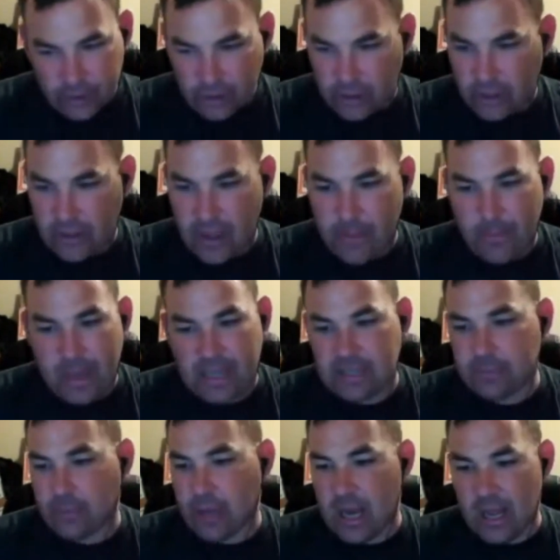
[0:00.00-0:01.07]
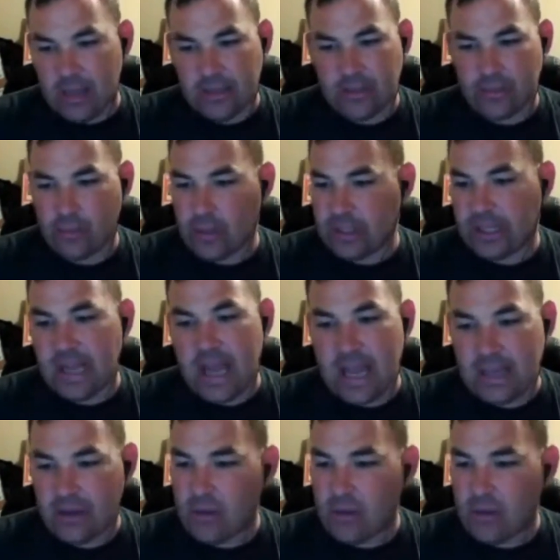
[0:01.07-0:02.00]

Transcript: There's for sure that Mike Brown is